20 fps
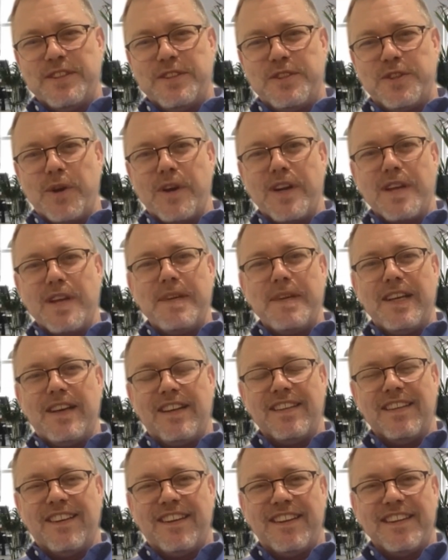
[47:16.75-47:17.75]
joining me
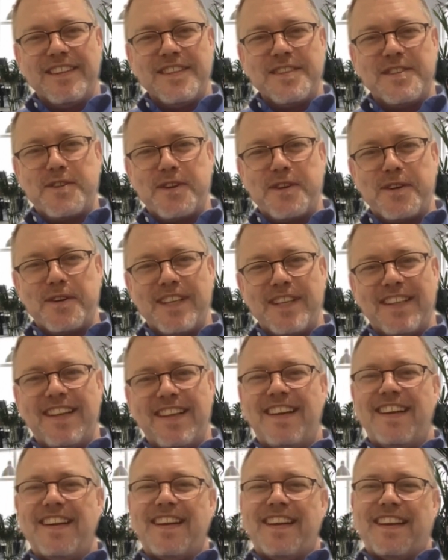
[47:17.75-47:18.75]
on this journey.
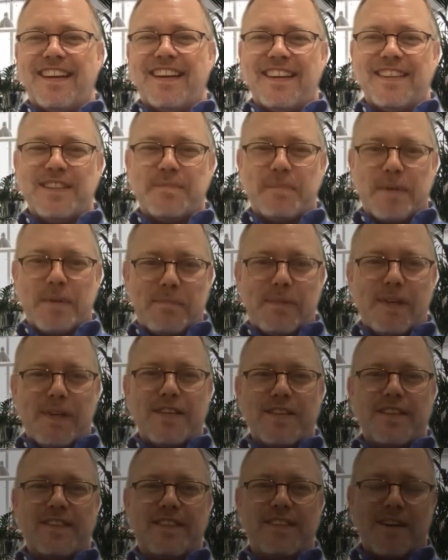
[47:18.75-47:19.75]
It's been a
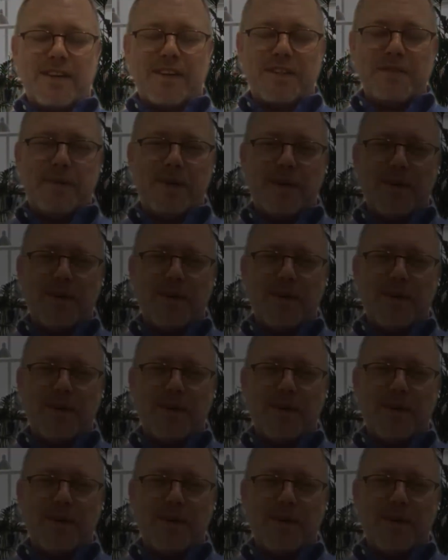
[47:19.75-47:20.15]
pleasure to talk to you